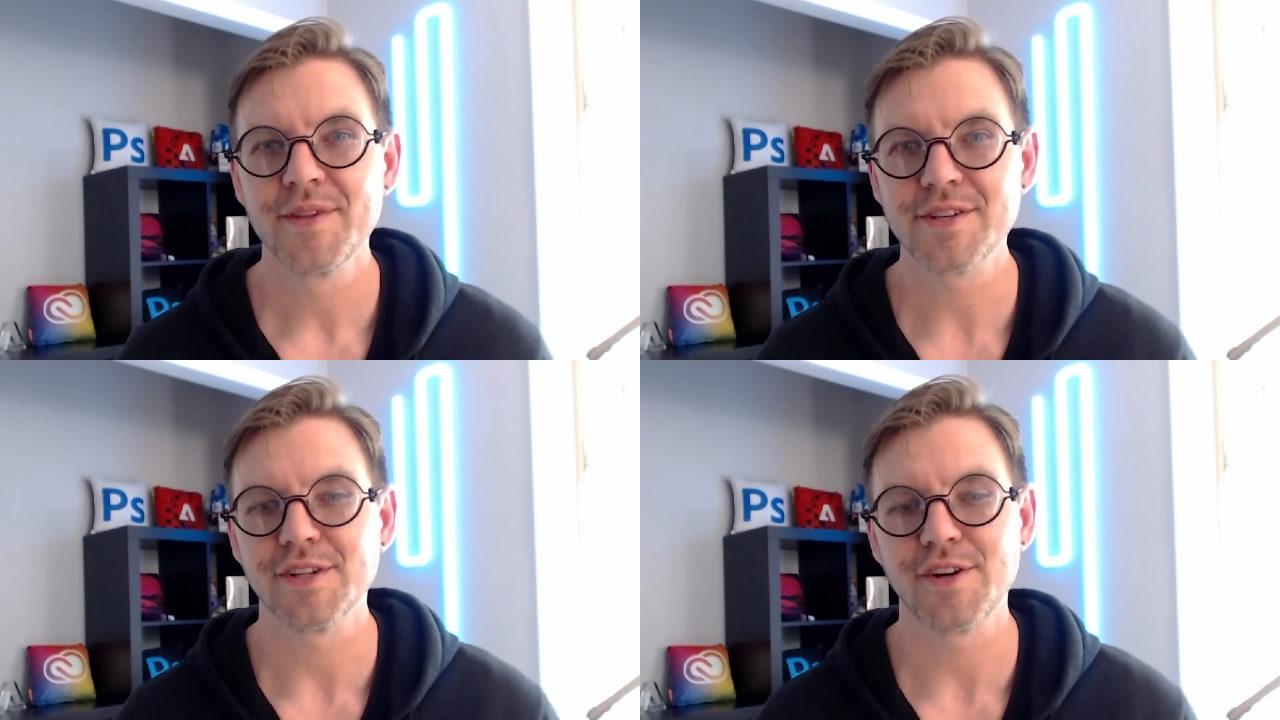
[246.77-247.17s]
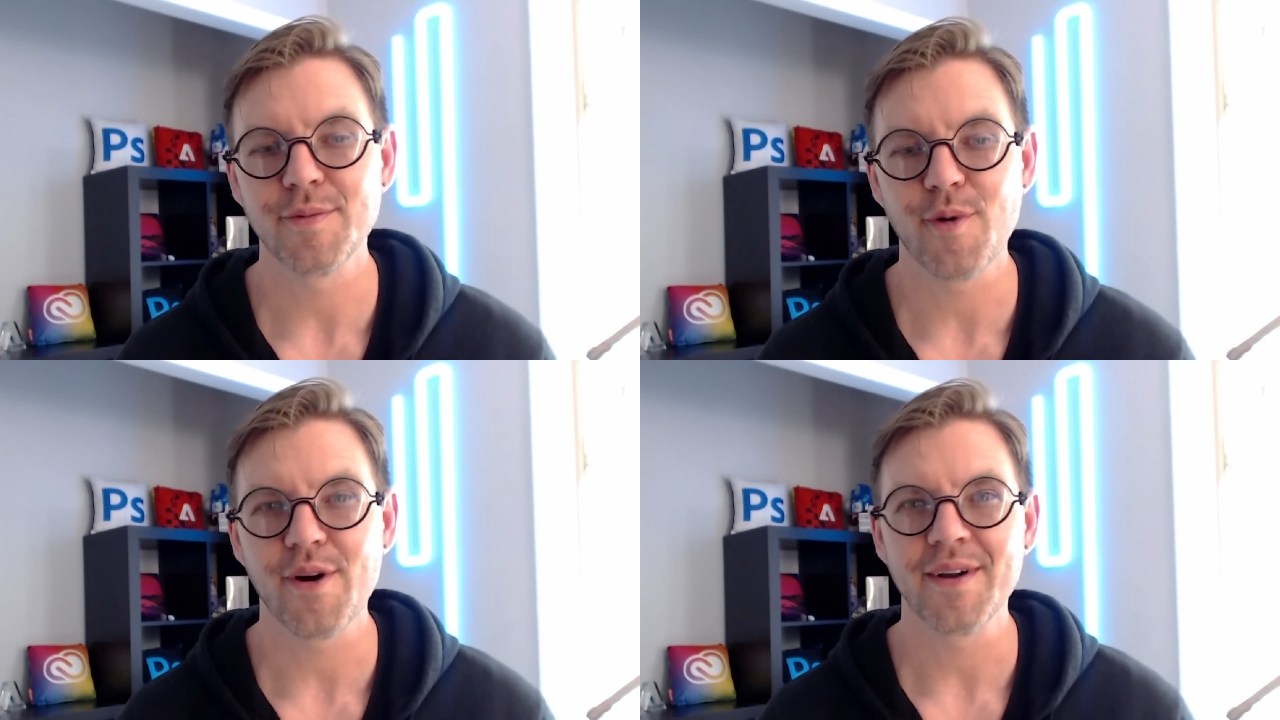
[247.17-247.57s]
to learn
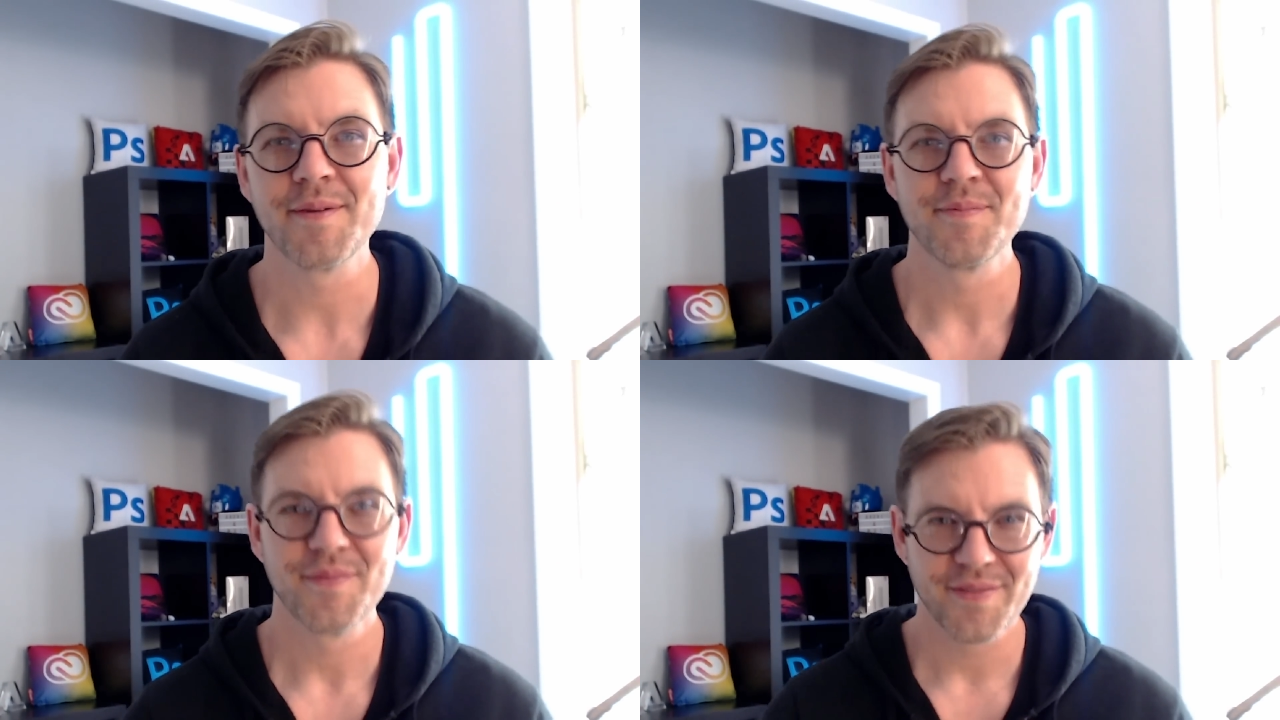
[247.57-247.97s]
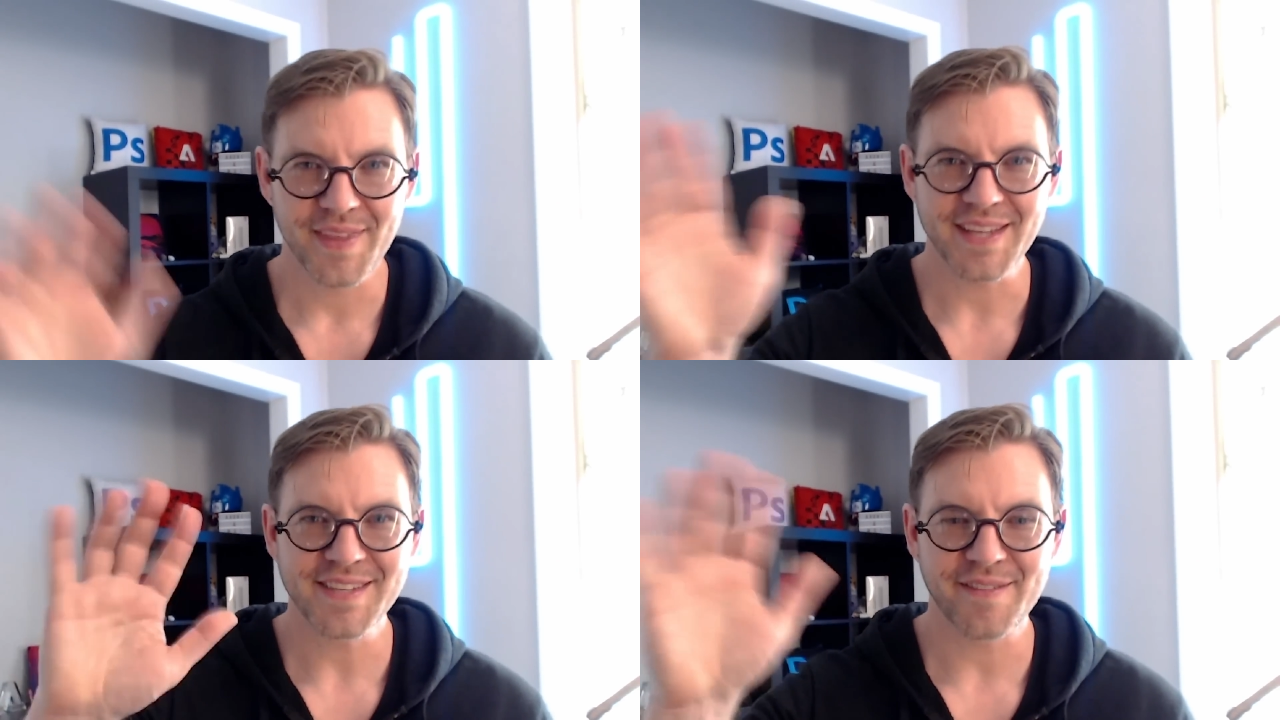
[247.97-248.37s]
more.
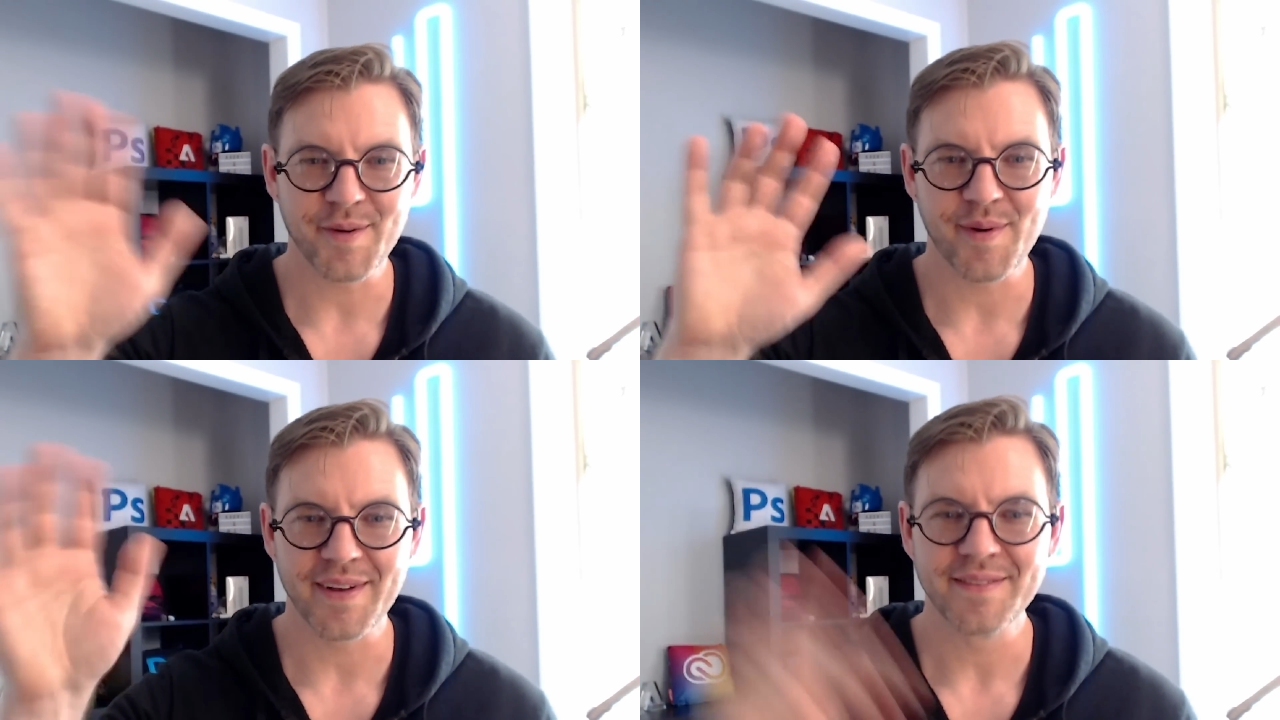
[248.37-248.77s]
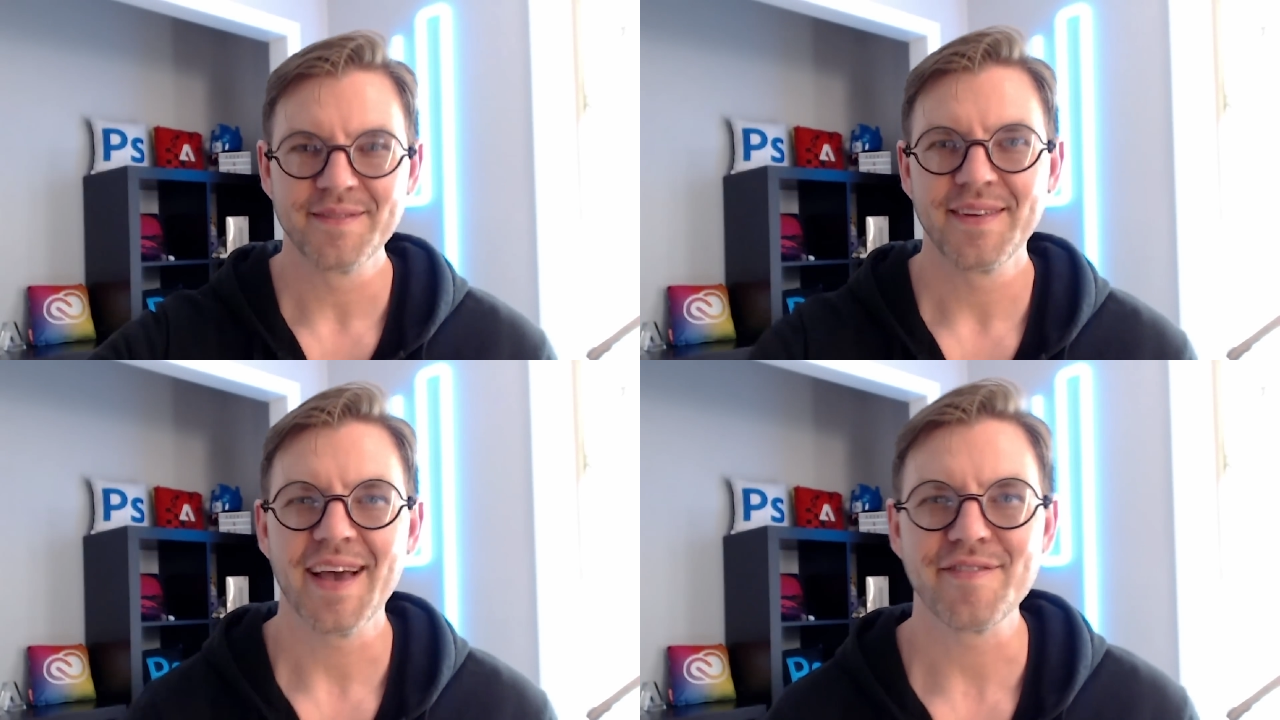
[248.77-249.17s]
Thanks, everyone.
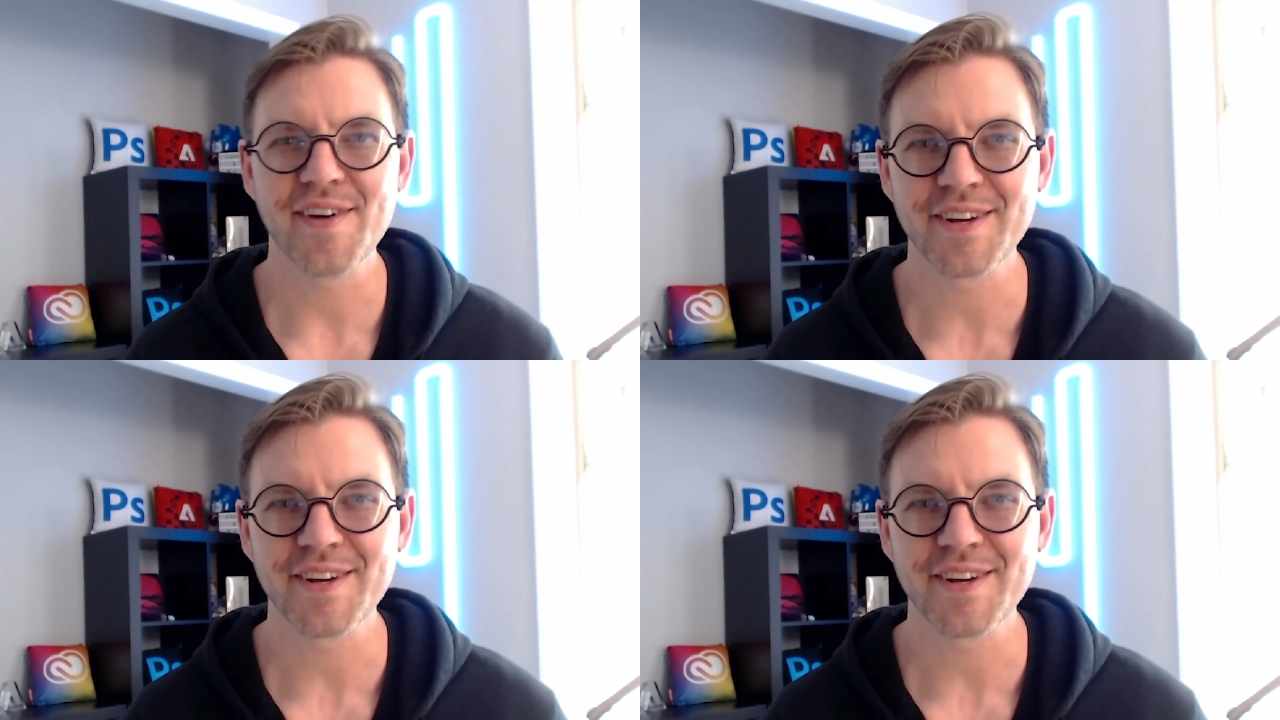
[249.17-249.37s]
Have fun